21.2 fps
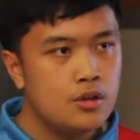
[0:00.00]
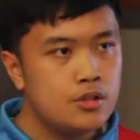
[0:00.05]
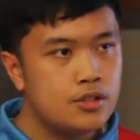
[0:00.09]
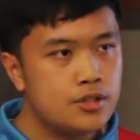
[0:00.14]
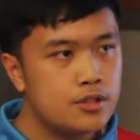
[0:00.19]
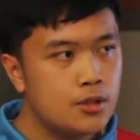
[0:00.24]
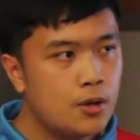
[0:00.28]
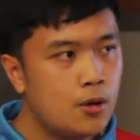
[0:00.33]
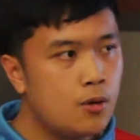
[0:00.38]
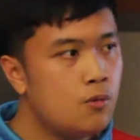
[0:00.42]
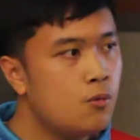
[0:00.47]

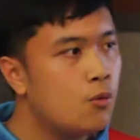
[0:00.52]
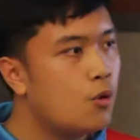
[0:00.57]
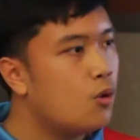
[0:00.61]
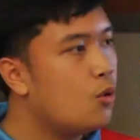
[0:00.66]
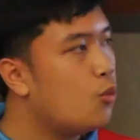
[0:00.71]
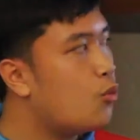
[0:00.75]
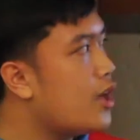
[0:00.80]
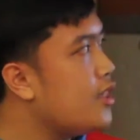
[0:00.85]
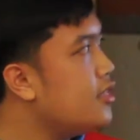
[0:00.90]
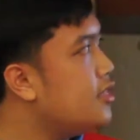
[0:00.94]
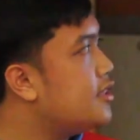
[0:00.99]
So
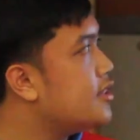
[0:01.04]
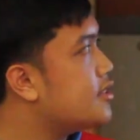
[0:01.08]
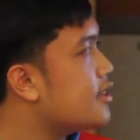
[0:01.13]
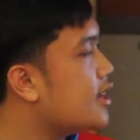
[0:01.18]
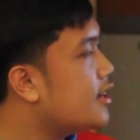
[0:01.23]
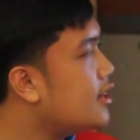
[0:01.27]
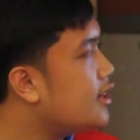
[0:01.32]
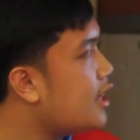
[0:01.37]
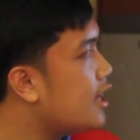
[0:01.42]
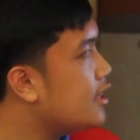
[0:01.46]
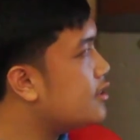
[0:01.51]
when the
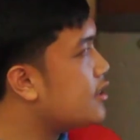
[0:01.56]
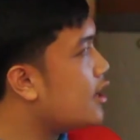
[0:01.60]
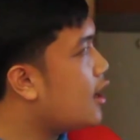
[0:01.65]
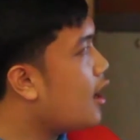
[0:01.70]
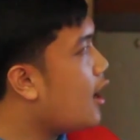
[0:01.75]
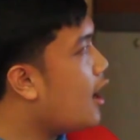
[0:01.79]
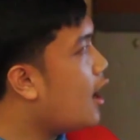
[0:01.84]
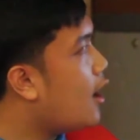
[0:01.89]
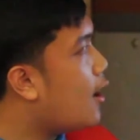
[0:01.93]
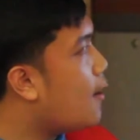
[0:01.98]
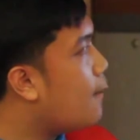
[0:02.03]
satellite
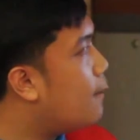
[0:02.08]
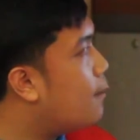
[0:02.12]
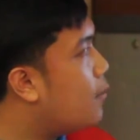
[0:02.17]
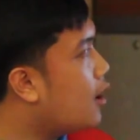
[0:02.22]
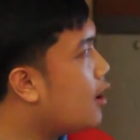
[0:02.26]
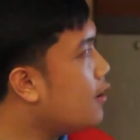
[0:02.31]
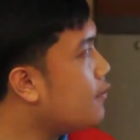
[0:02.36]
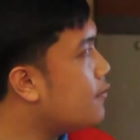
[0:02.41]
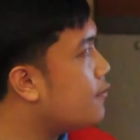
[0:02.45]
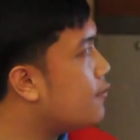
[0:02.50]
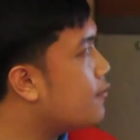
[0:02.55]

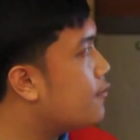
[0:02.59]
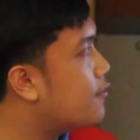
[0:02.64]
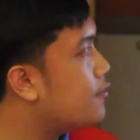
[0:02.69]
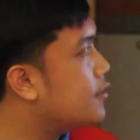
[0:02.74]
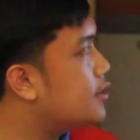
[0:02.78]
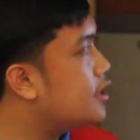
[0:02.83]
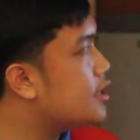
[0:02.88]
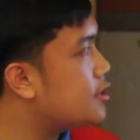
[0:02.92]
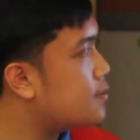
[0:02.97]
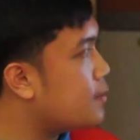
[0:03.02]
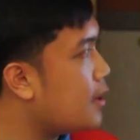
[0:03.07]
above
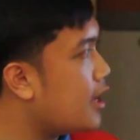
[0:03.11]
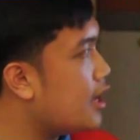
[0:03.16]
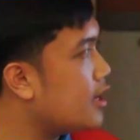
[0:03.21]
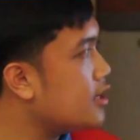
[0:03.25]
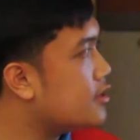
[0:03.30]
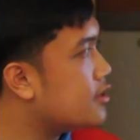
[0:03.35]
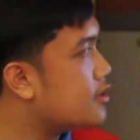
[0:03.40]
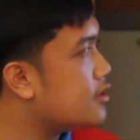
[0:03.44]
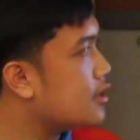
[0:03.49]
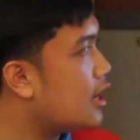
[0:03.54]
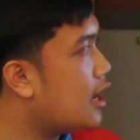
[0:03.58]
the
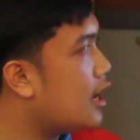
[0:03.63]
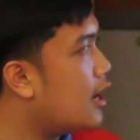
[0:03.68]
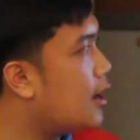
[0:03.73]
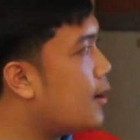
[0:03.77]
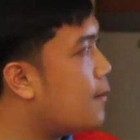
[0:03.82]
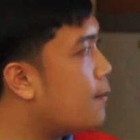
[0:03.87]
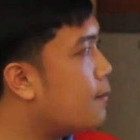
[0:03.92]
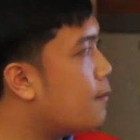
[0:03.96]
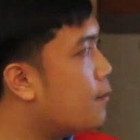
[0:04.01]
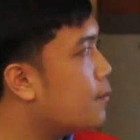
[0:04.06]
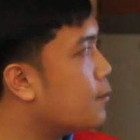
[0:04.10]
space
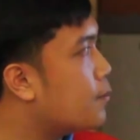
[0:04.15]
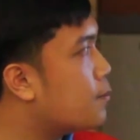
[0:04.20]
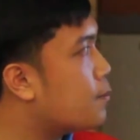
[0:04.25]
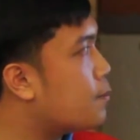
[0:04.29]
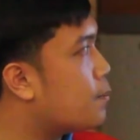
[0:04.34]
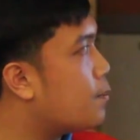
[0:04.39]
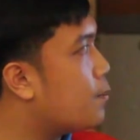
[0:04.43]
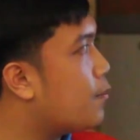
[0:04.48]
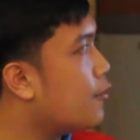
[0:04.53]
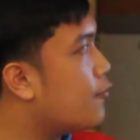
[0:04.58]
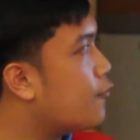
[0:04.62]

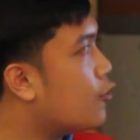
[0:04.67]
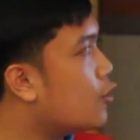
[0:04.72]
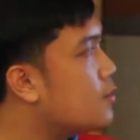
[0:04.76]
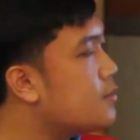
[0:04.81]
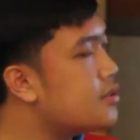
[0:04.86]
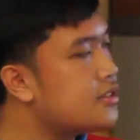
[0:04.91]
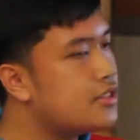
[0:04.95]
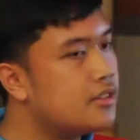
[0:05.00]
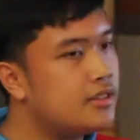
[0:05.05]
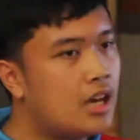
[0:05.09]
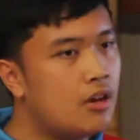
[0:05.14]

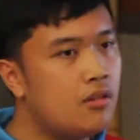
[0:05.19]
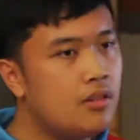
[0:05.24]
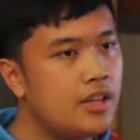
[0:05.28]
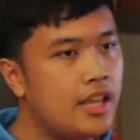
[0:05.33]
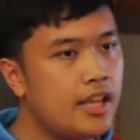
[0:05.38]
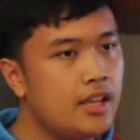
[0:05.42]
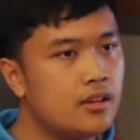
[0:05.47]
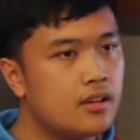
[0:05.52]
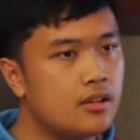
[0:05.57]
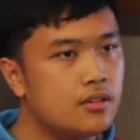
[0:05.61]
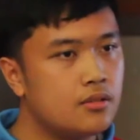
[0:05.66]
performs the
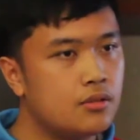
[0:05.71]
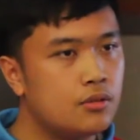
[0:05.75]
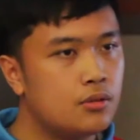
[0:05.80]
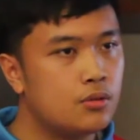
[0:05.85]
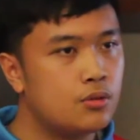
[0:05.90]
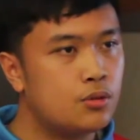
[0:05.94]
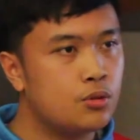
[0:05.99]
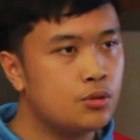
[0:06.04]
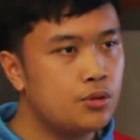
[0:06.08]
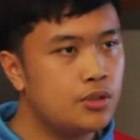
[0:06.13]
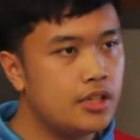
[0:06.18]
downlink
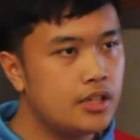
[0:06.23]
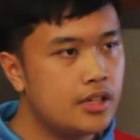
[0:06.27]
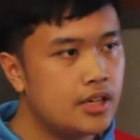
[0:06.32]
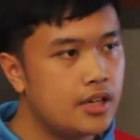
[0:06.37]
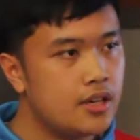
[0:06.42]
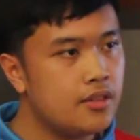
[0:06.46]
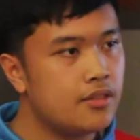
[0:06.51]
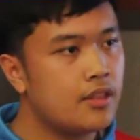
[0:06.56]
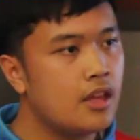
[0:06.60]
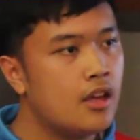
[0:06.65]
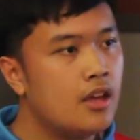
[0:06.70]
to the
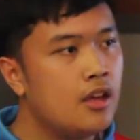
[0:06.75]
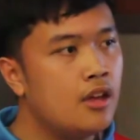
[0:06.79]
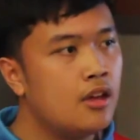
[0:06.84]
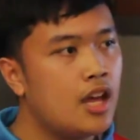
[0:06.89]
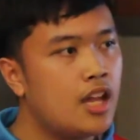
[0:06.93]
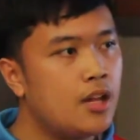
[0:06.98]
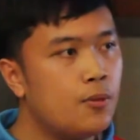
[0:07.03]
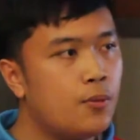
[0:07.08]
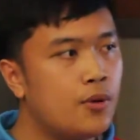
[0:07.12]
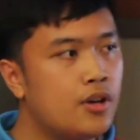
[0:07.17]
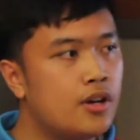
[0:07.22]
Earth,
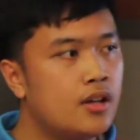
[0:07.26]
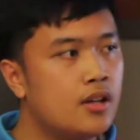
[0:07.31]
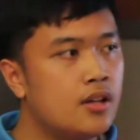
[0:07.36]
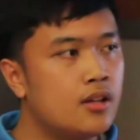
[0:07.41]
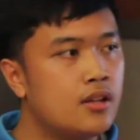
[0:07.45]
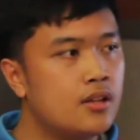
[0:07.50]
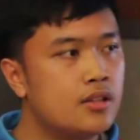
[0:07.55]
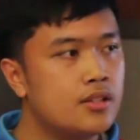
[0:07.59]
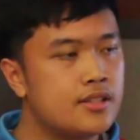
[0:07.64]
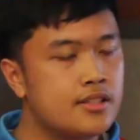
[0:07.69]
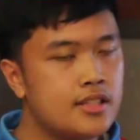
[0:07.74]
it
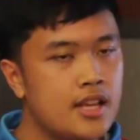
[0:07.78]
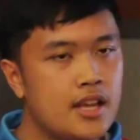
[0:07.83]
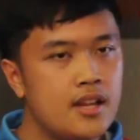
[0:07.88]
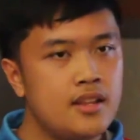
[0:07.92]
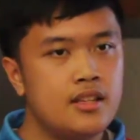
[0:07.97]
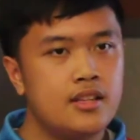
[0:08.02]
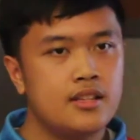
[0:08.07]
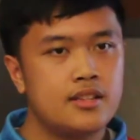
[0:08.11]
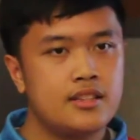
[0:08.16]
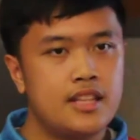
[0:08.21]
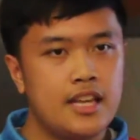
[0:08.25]
will
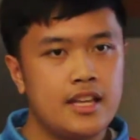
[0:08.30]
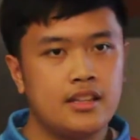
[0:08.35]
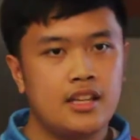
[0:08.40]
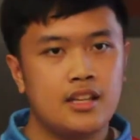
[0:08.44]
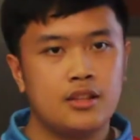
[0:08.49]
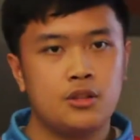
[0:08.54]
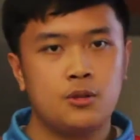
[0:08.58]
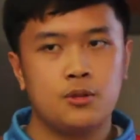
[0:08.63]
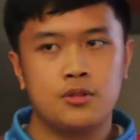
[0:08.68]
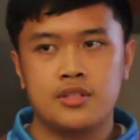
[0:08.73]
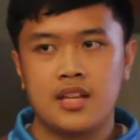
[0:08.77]
send the
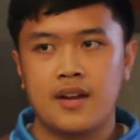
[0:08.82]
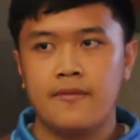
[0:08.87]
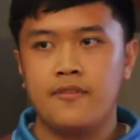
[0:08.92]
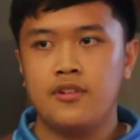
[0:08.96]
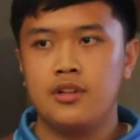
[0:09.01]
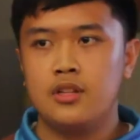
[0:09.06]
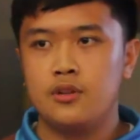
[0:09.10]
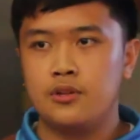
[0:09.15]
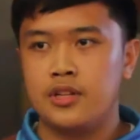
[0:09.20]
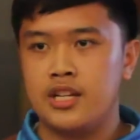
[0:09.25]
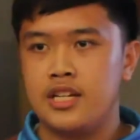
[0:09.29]
data to
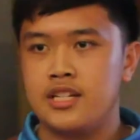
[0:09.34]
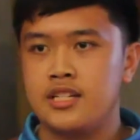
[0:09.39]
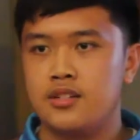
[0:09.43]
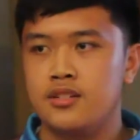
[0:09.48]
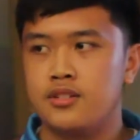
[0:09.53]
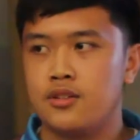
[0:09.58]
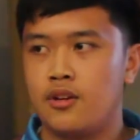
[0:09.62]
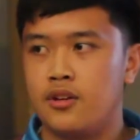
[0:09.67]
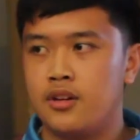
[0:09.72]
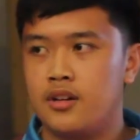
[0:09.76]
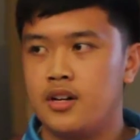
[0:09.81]
several
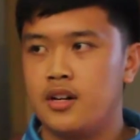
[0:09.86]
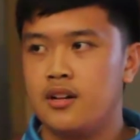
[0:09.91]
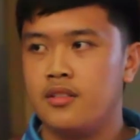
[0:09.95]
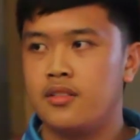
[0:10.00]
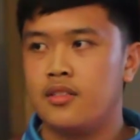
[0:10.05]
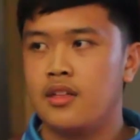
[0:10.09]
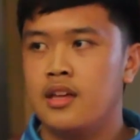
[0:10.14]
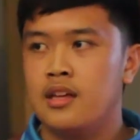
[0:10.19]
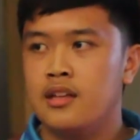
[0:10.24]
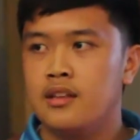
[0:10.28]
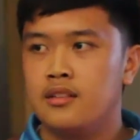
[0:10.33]
locations on
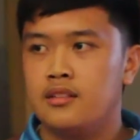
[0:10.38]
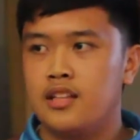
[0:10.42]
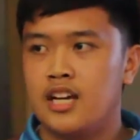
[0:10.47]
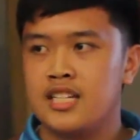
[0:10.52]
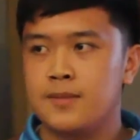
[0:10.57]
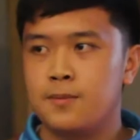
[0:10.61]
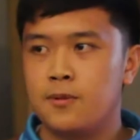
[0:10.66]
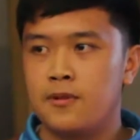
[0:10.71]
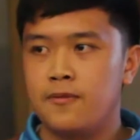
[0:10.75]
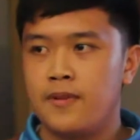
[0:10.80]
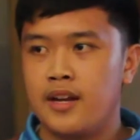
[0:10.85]
Earth,
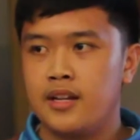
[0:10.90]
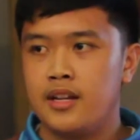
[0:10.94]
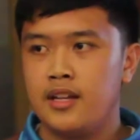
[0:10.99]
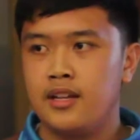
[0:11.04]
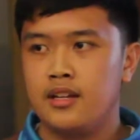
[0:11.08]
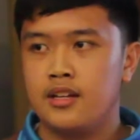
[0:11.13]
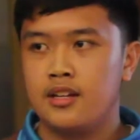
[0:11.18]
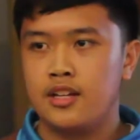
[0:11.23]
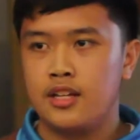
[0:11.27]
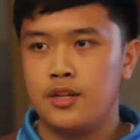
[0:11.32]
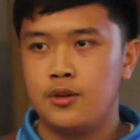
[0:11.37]
thus
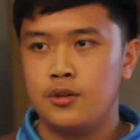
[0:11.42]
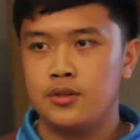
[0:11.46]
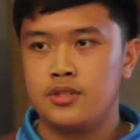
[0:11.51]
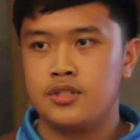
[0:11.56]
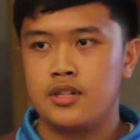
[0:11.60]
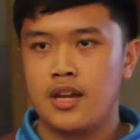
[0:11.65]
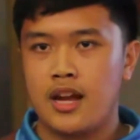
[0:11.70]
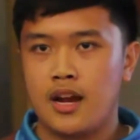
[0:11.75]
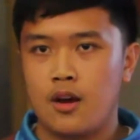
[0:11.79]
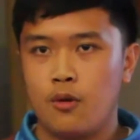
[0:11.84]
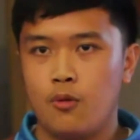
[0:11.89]
providing a
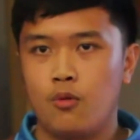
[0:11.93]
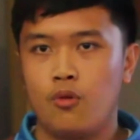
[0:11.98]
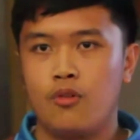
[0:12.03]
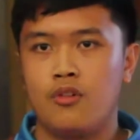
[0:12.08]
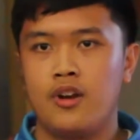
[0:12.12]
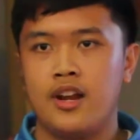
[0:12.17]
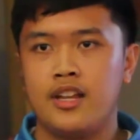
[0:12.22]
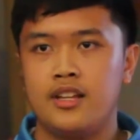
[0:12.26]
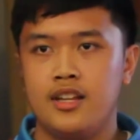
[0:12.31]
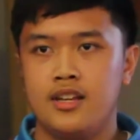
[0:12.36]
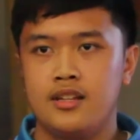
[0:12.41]
huge
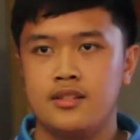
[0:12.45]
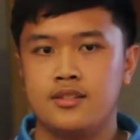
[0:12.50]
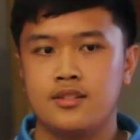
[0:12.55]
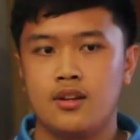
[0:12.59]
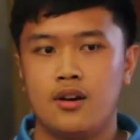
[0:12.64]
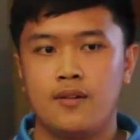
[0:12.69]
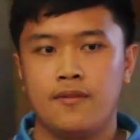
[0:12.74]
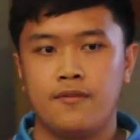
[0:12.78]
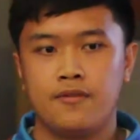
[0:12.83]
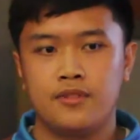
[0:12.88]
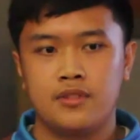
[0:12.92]
radius
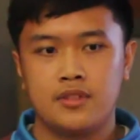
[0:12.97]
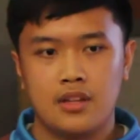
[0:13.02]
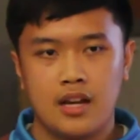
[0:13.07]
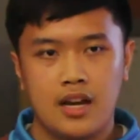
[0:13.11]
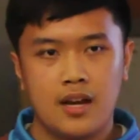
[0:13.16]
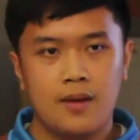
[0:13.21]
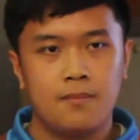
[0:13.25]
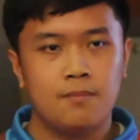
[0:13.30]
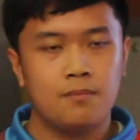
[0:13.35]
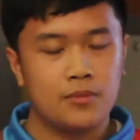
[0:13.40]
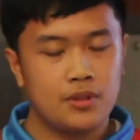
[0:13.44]
of
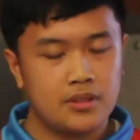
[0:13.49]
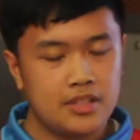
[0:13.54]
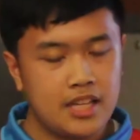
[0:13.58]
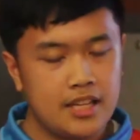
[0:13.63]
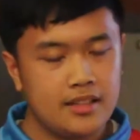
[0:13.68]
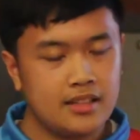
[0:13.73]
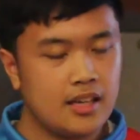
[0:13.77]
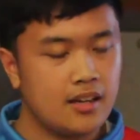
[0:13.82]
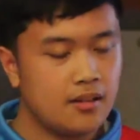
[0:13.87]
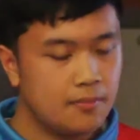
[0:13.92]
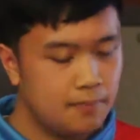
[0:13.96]

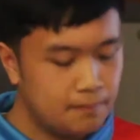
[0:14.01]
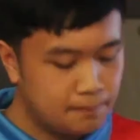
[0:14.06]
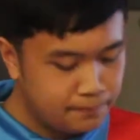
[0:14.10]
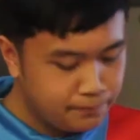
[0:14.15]
data.